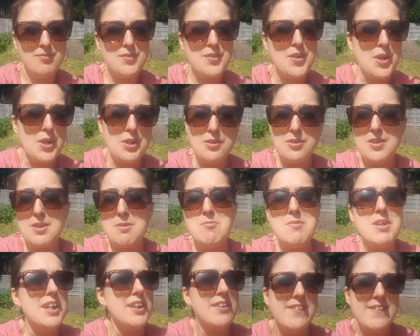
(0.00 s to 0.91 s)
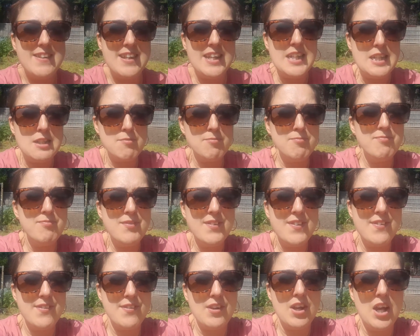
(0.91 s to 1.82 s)
do the
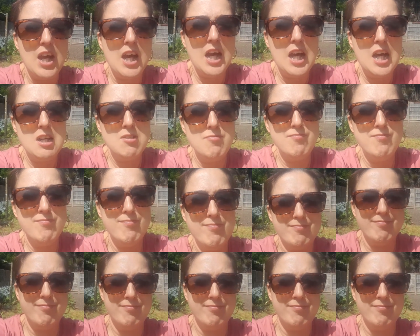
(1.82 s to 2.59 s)
museums um,